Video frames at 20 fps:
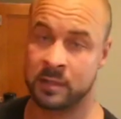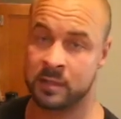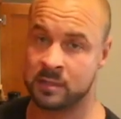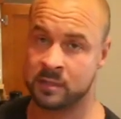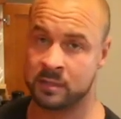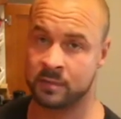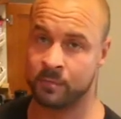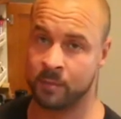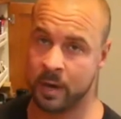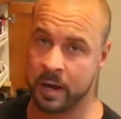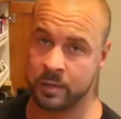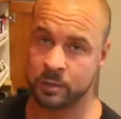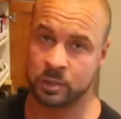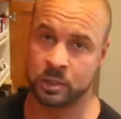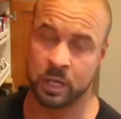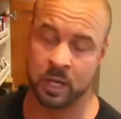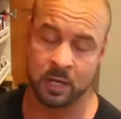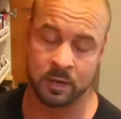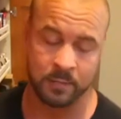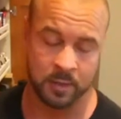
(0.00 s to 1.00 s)
it's the branch
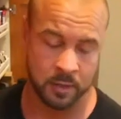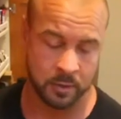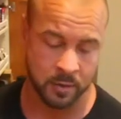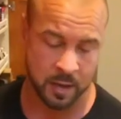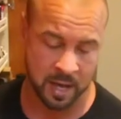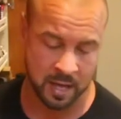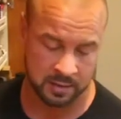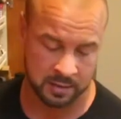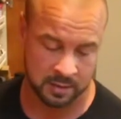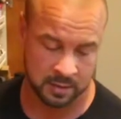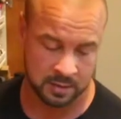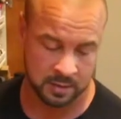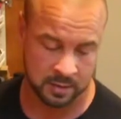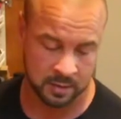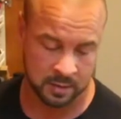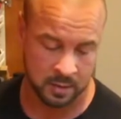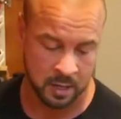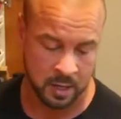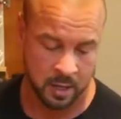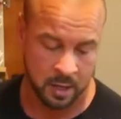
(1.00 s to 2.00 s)
chain amino
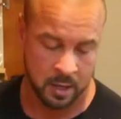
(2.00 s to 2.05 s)
acids.